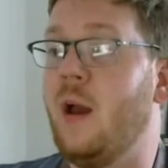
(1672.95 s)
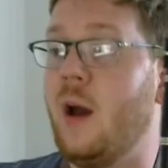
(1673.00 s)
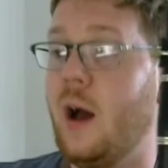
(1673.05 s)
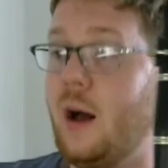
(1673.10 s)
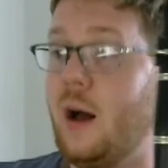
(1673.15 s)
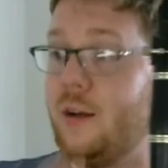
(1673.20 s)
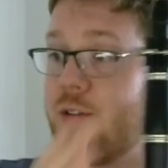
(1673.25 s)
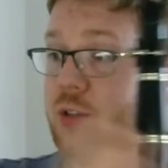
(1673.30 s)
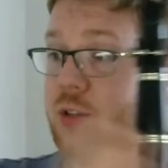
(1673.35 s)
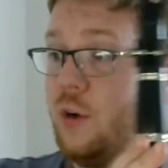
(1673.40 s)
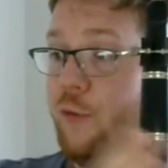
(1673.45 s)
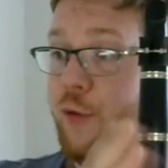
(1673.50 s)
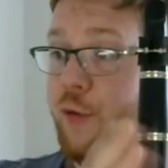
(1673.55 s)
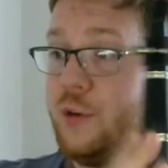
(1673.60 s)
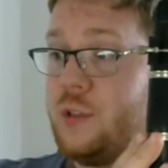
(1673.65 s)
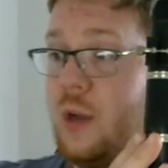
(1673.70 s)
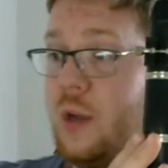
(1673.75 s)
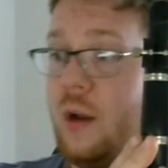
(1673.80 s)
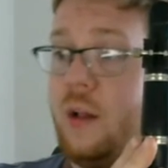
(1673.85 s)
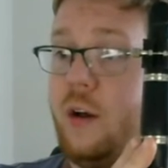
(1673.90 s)
I'll start first
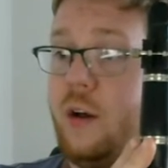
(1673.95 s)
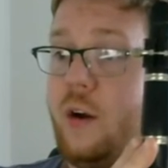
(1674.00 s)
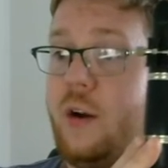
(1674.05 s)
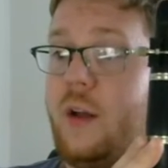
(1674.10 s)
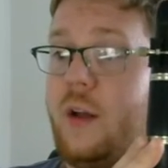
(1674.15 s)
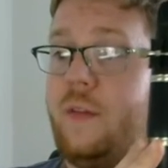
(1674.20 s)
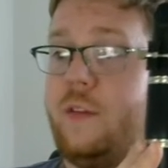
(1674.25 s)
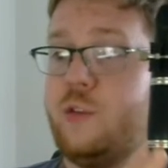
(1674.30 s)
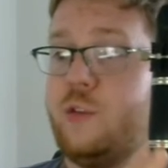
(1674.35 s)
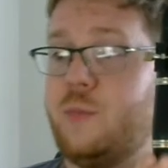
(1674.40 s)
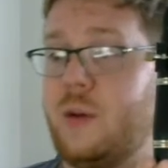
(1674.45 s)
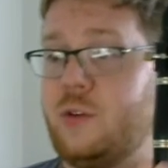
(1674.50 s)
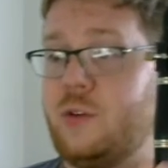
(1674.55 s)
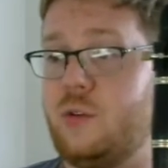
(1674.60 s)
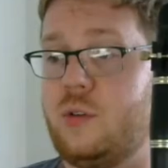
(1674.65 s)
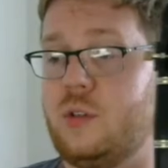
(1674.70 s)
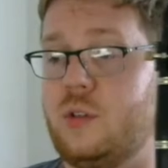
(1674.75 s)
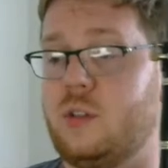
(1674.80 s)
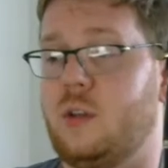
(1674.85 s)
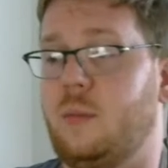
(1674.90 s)
on clarinet in this measure
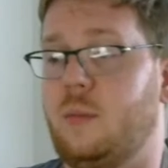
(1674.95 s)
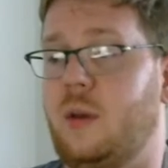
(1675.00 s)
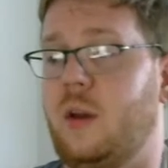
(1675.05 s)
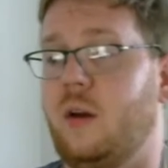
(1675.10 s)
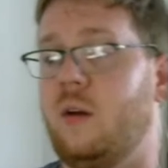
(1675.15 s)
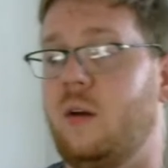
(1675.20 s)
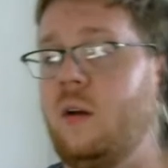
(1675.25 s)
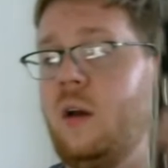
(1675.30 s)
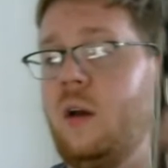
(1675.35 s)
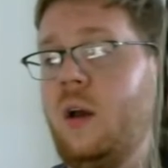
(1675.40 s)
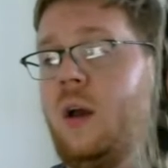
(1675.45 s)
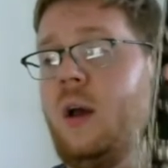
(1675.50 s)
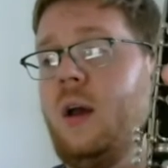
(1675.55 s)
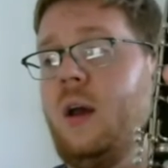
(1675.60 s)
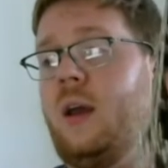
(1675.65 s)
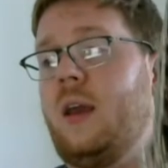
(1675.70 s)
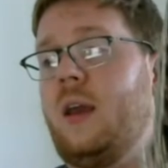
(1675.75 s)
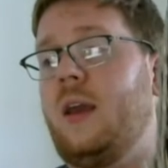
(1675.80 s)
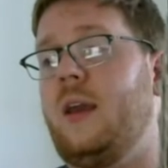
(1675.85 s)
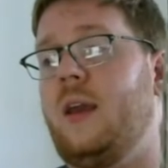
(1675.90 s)
since I'm here.
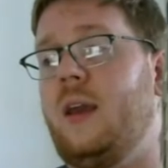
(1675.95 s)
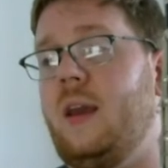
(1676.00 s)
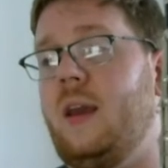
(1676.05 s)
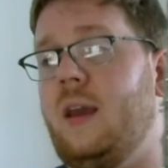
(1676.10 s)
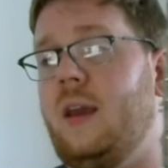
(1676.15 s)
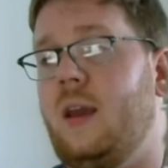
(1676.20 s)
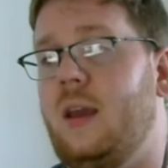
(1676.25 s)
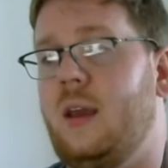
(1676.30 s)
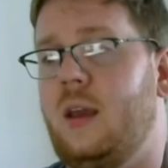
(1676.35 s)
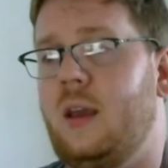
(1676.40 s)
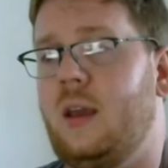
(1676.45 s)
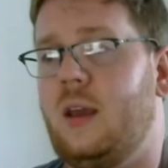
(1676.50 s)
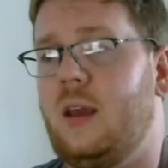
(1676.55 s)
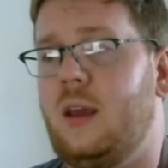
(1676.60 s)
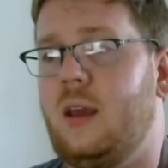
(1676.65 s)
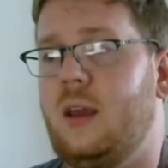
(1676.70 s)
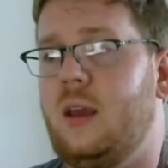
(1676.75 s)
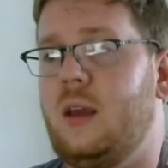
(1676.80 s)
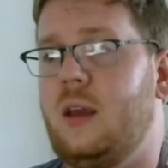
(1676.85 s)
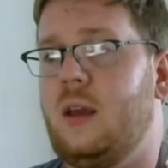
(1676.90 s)
E,
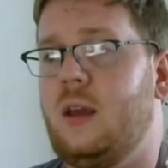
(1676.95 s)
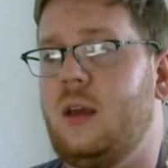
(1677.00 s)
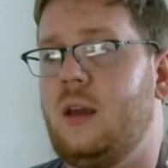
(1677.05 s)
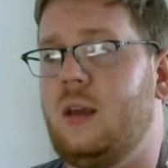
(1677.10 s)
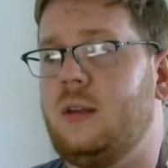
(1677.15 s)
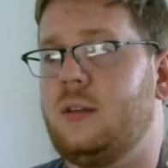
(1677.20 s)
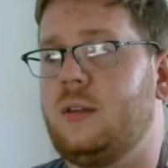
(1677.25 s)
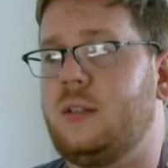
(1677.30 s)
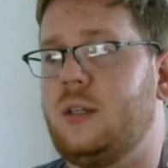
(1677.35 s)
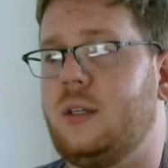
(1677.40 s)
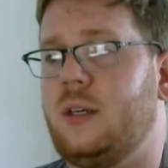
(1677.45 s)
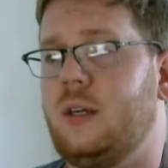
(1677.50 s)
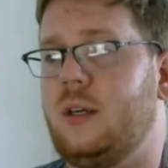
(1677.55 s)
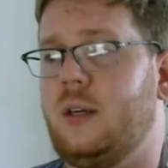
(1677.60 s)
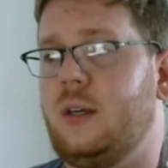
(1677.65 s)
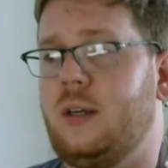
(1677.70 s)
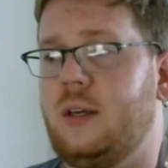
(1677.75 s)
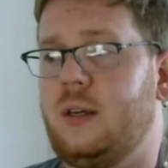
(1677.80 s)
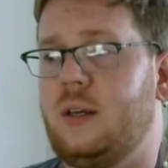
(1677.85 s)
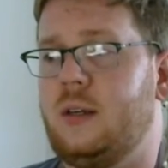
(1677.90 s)
E,
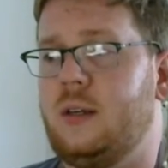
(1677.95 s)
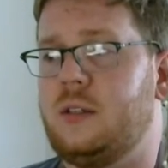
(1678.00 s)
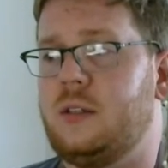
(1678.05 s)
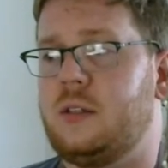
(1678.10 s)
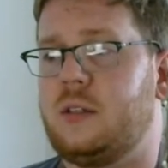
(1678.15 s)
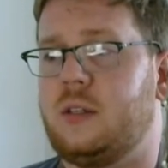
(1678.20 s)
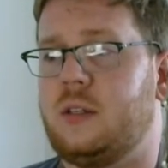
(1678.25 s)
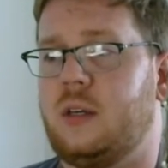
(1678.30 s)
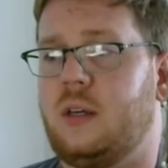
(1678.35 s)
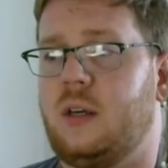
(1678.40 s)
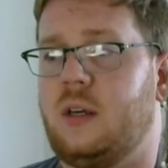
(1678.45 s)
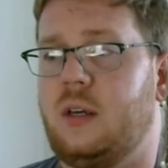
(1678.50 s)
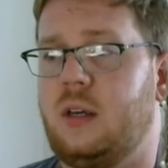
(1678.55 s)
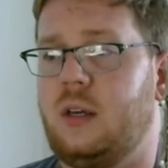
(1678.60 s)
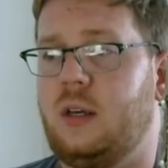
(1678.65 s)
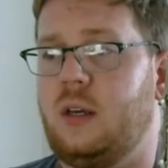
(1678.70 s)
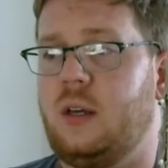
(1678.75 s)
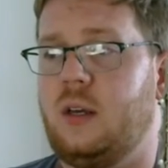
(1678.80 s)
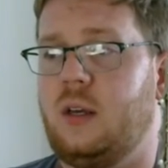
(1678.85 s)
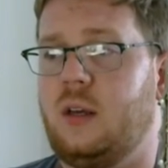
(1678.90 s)
D,
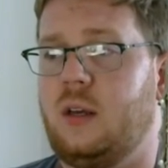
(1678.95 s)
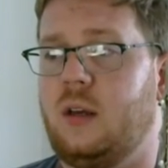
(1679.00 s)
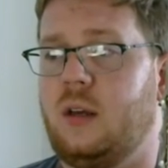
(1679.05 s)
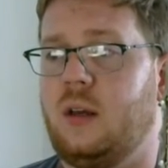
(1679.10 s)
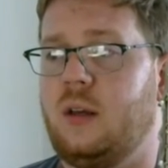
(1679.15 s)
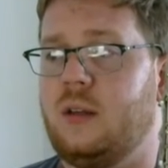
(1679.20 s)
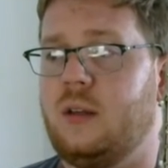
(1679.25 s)
C,